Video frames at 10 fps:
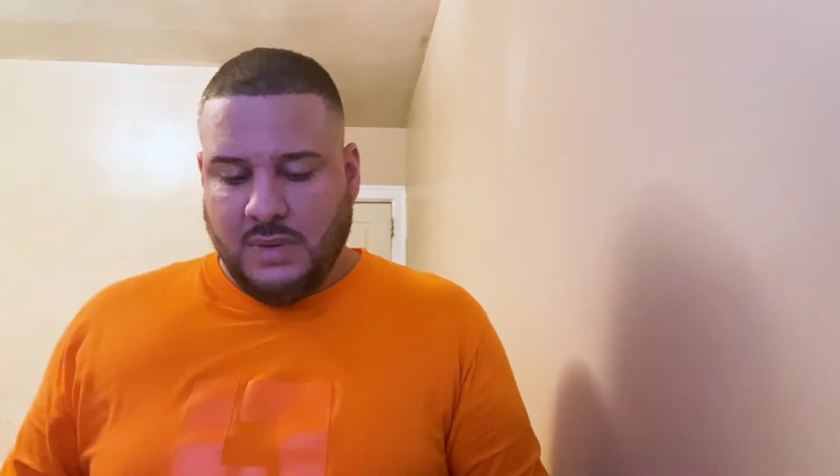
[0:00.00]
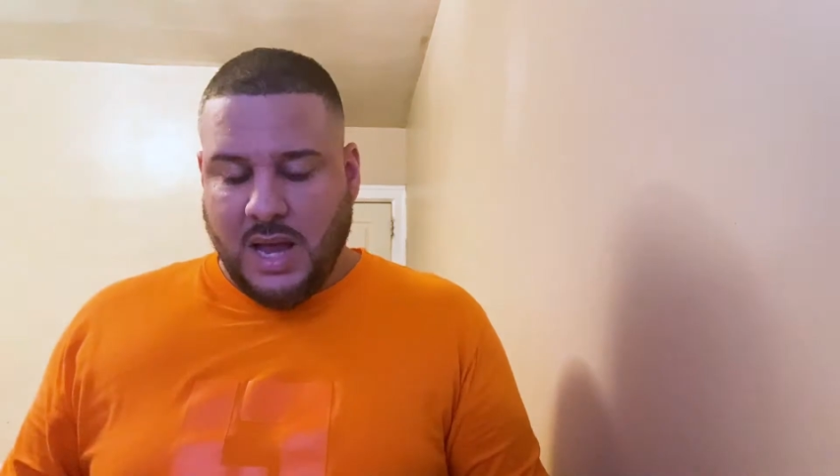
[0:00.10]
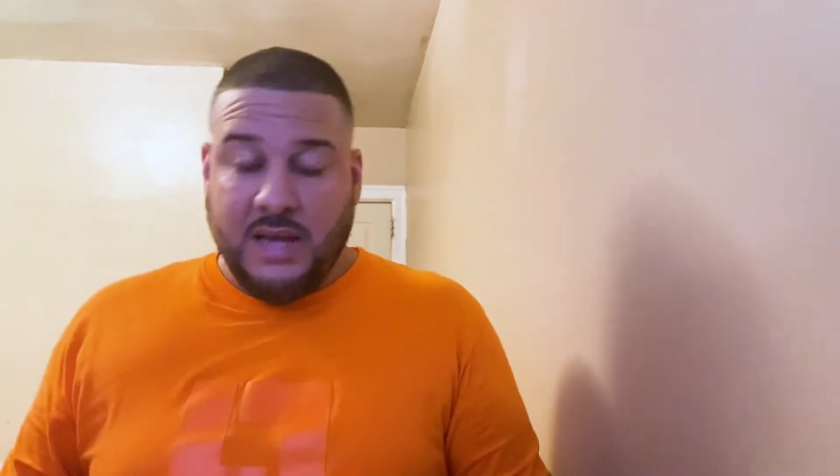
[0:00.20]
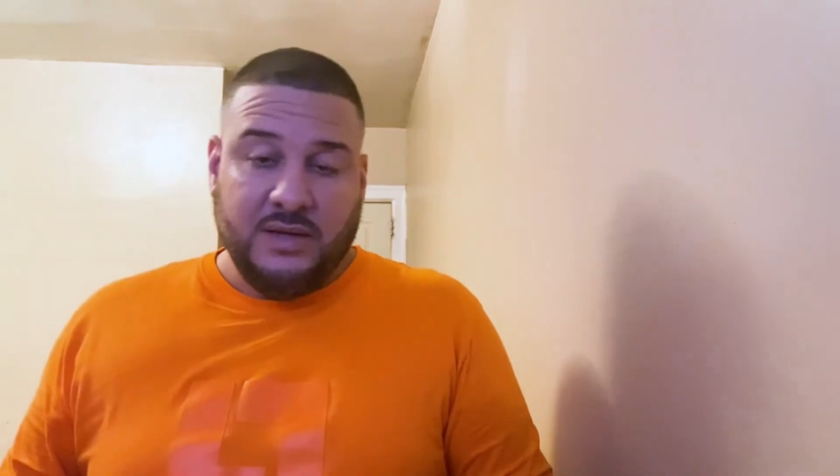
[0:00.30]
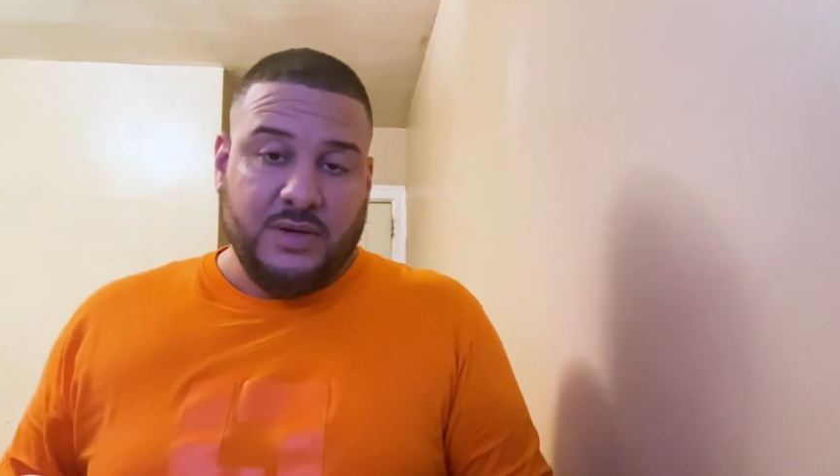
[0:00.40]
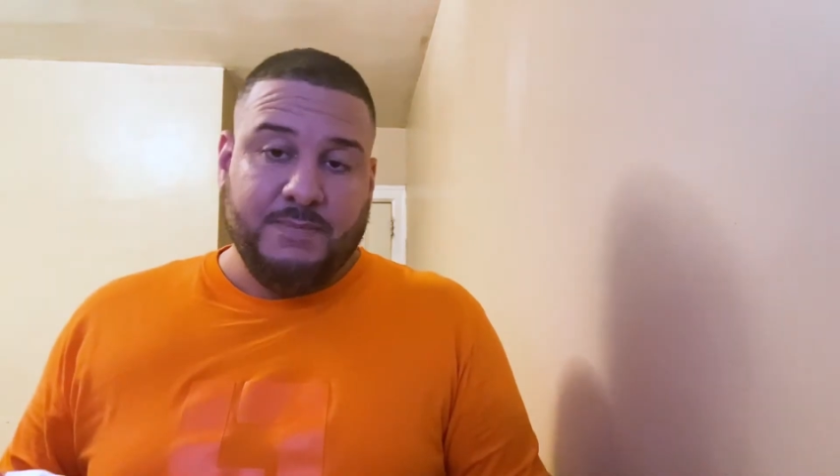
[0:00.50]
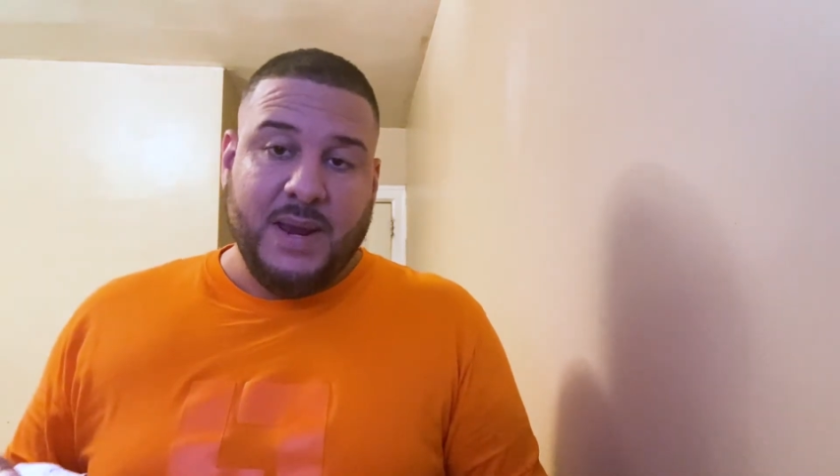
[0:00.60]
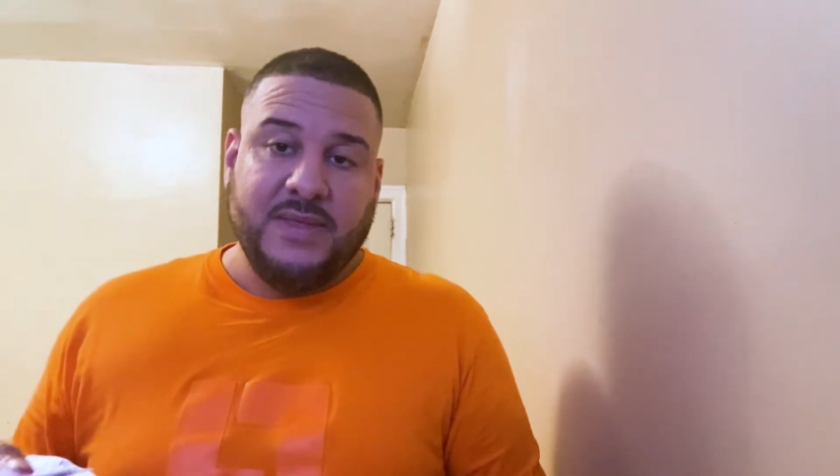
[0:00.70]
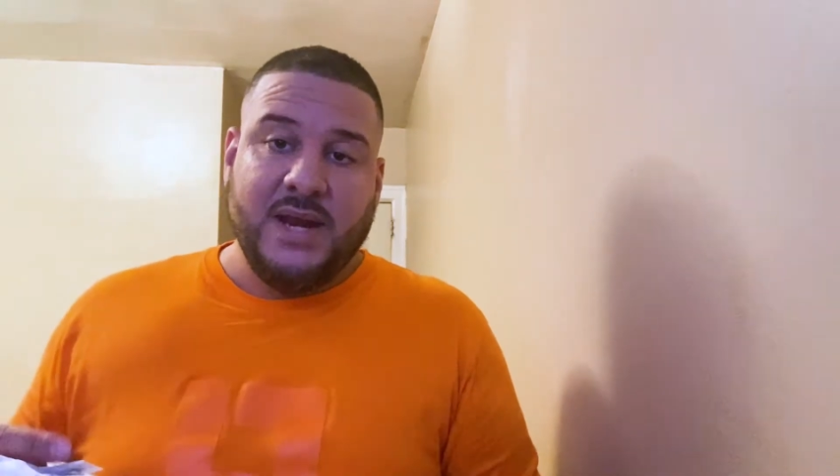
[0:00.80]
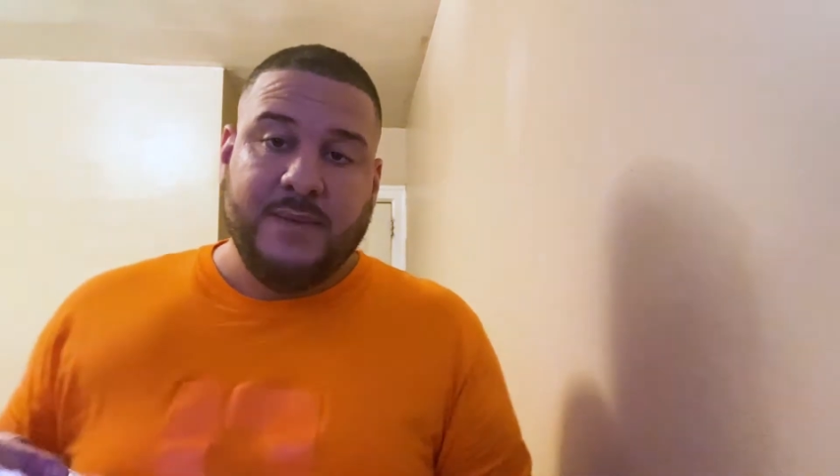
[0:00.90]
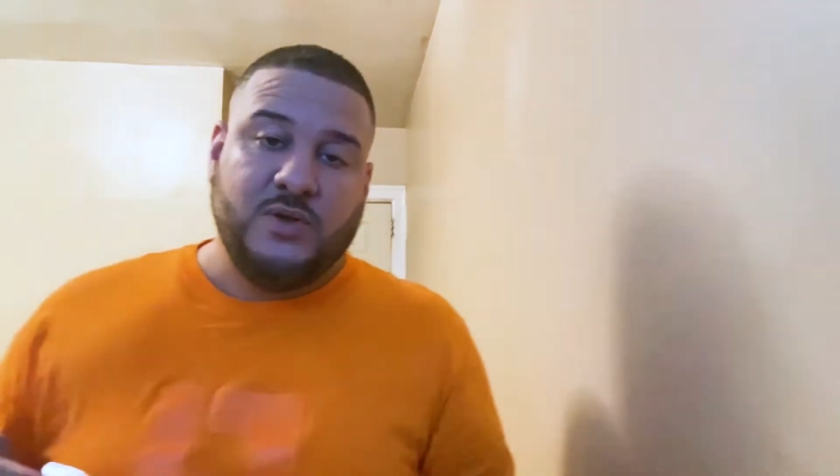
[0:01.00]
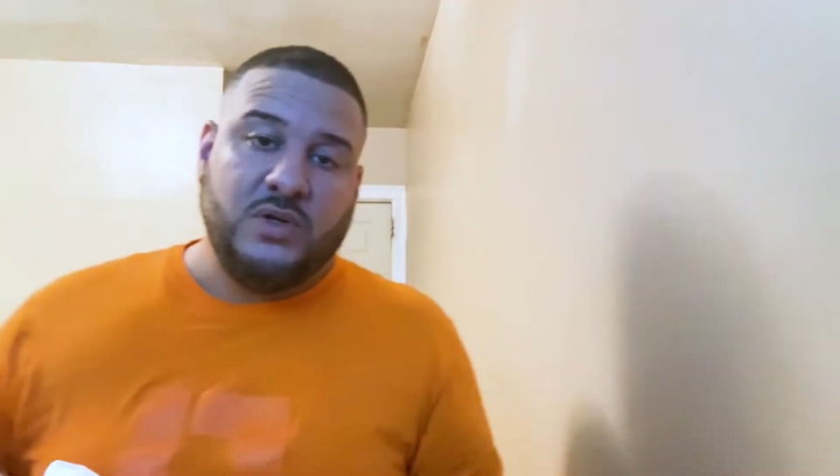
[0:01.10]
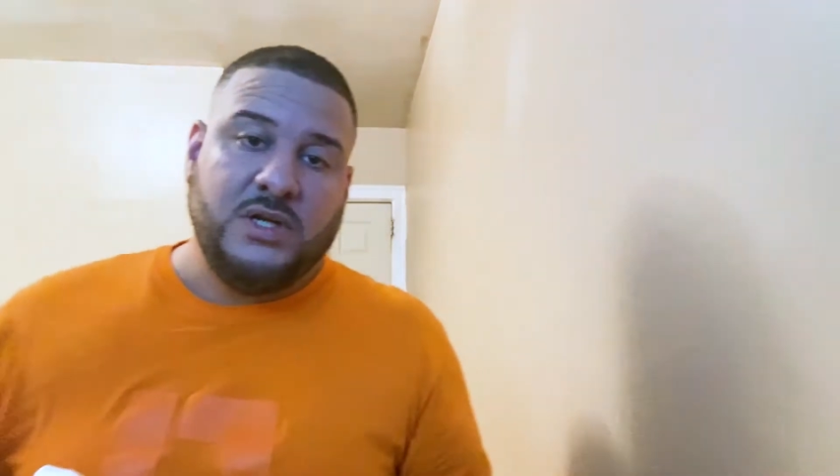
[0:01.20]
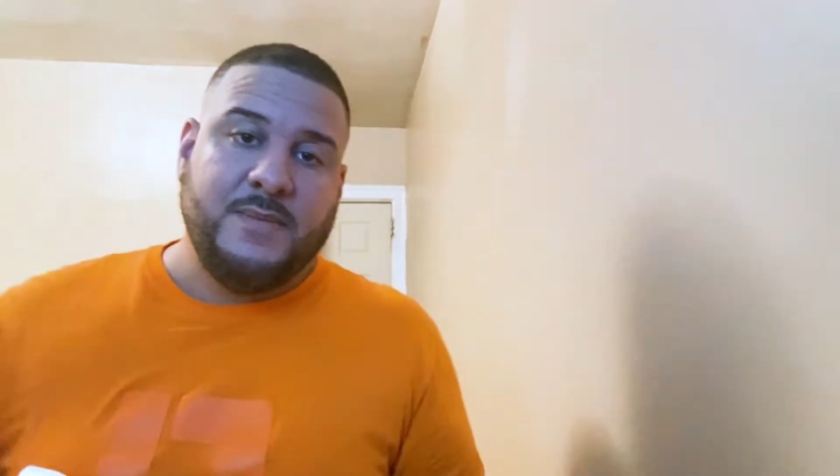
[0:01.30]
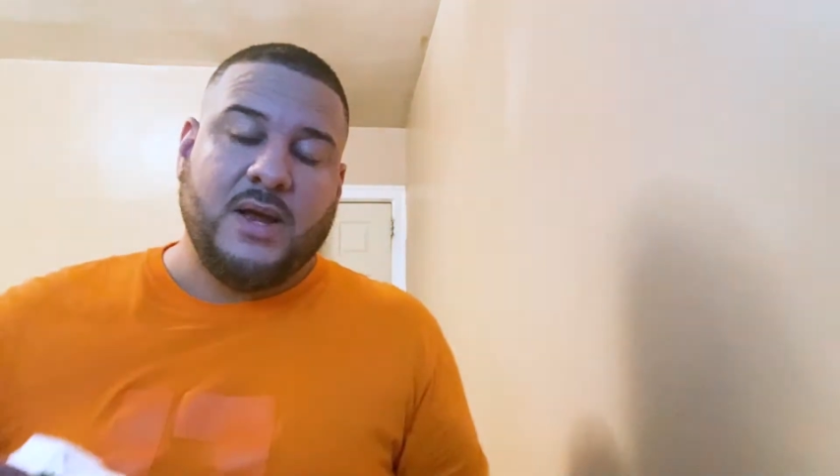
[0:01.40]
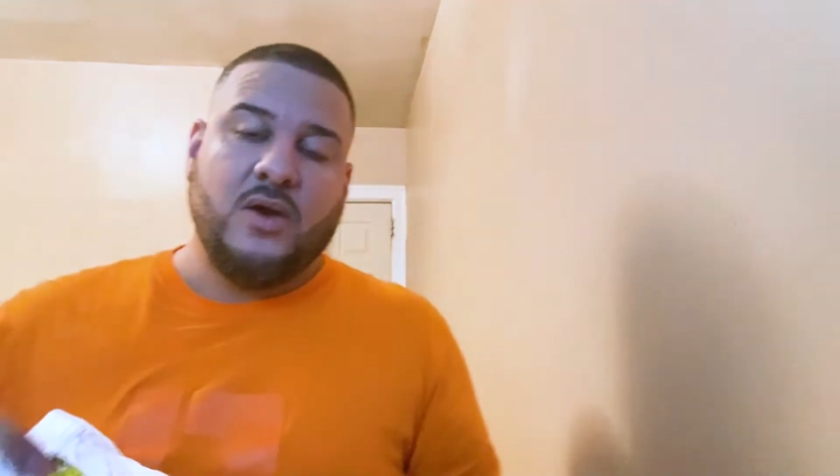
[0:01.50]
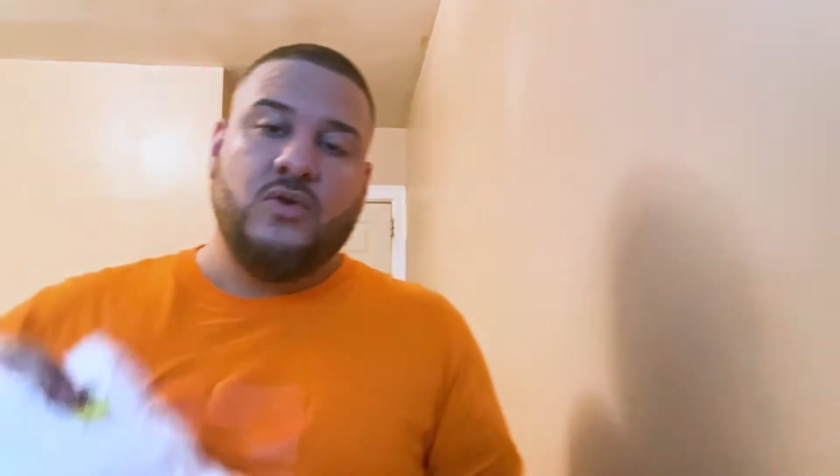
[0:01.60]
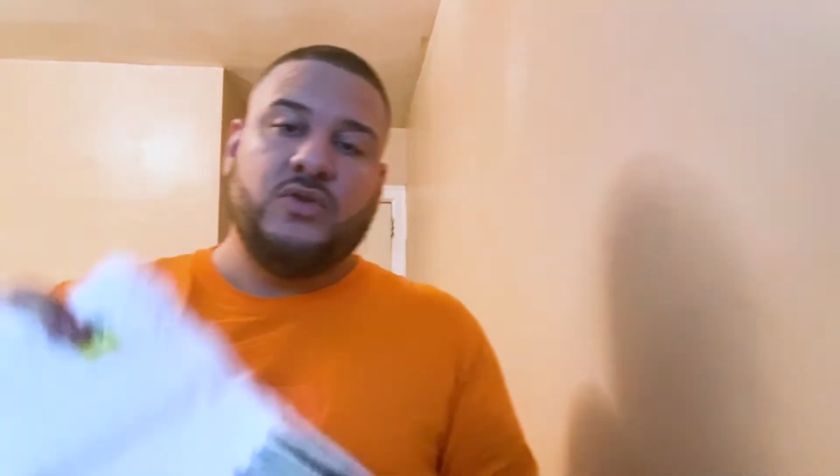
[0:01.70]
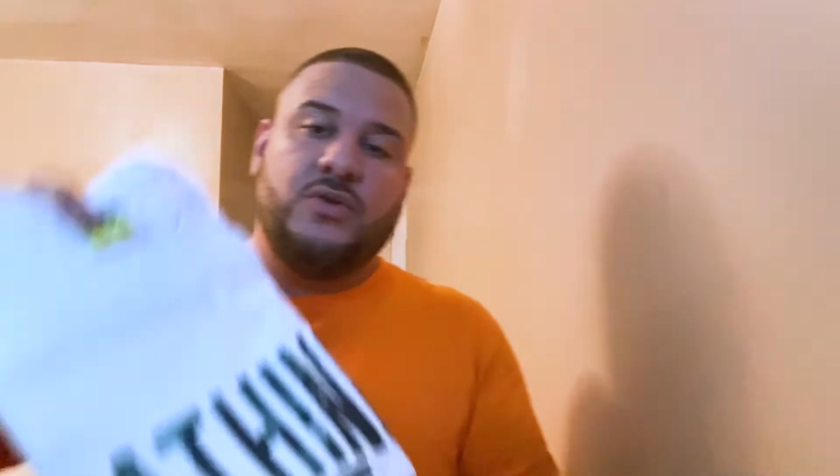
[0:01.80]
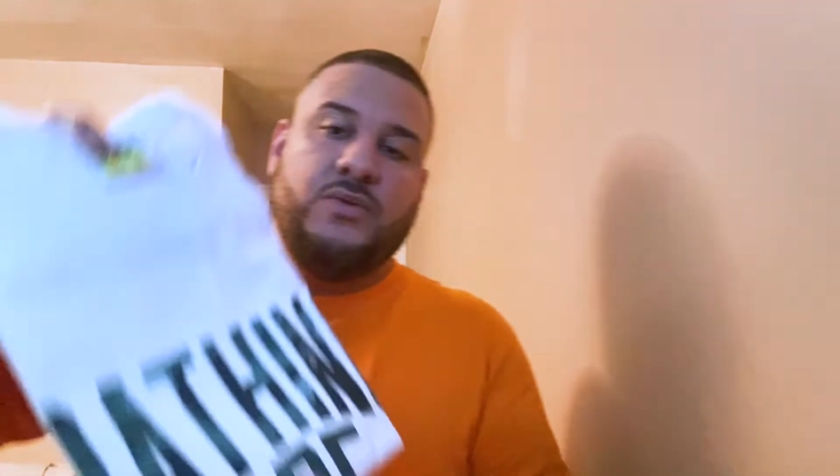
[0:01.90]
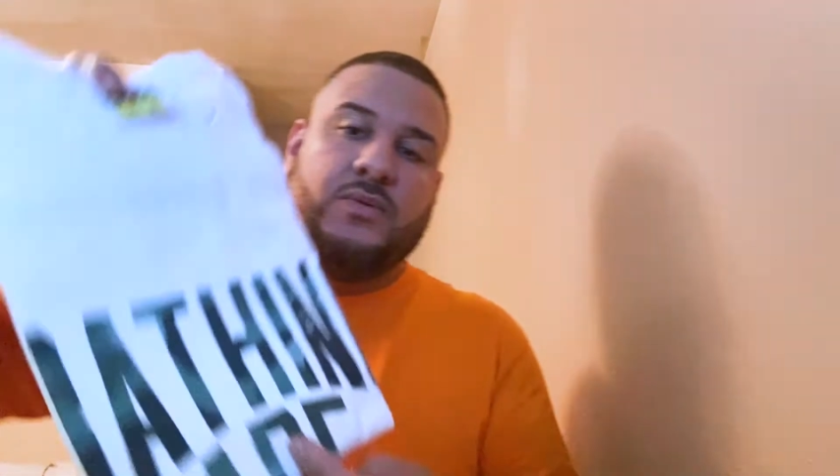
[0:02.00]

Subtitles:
your Bathing Ape's usually my go-to.